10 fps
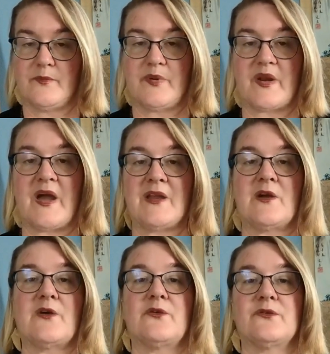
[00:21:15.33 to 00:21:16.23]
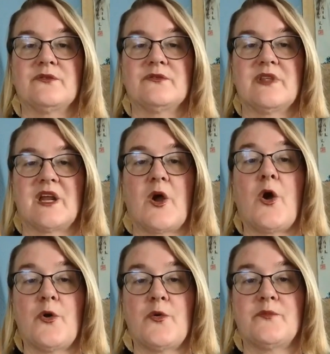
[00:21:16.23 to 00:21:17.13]
But I know that
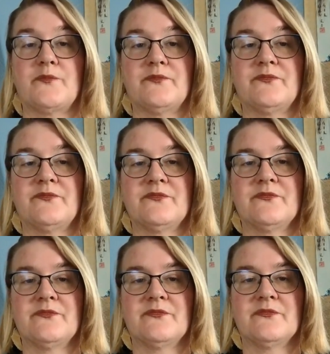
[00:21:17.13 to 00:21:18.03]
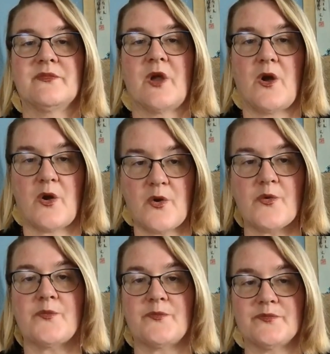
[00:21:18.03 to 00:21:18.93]
home,
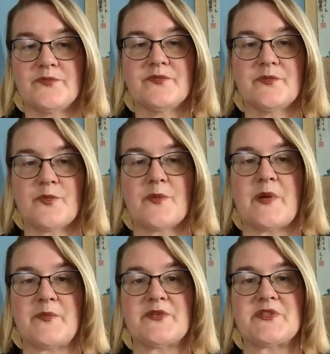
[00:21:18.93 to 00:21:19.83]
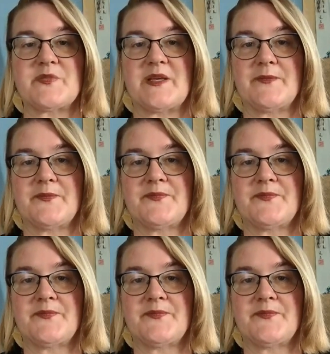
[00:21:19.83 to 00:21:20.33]
home remembers me.